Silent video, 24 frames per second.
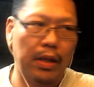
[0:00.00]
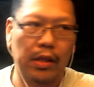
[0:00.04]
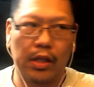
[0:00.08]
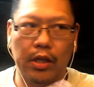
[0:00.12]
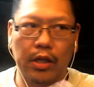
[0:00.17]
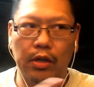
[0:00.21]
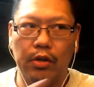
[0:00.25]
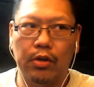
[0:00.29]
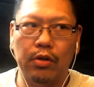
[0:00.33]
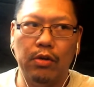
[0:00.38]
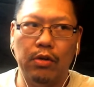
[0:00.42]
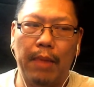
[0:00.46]
the
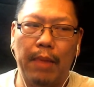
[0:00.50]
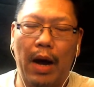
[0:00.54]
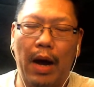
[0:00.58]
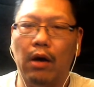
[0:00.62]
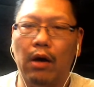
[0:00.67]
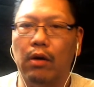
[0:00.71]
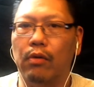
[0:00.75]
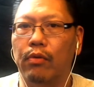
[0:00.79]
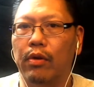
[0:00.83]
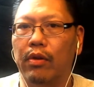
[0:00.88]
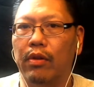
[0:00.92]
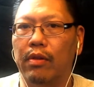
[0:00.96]
YouTube
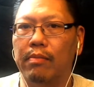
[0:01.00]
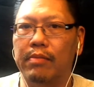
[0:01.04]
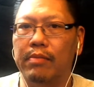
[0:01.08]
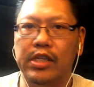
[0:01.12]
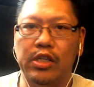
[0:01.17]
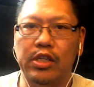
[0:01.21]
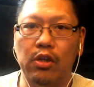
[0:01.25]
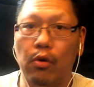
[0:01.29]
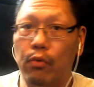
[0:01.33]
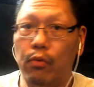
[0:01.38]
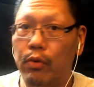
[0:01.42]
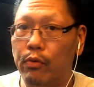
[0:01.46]
algorithm is
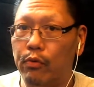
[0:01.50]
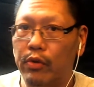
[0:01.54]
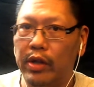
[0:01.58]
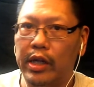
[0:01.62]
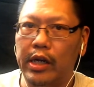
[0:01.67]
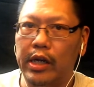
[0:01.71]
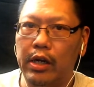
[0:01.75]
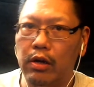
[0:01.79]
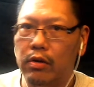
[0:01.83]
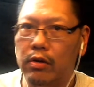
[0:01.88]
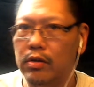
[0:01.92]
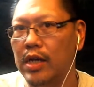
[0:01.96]
no one really
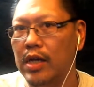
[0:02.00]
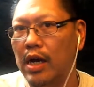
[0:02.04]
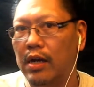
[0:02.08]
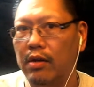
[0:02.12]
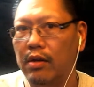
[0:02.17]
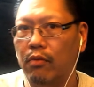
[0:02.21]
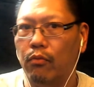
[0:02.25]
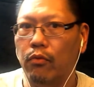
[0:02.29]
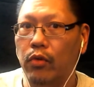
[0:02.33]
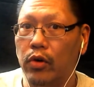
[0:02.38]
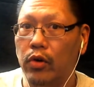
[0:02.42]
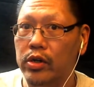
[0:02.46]
knows how
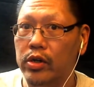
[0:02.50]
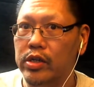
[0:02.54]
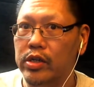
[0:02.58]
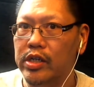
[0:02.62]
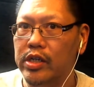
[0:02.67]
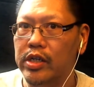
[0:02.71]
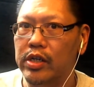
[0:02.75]
it works.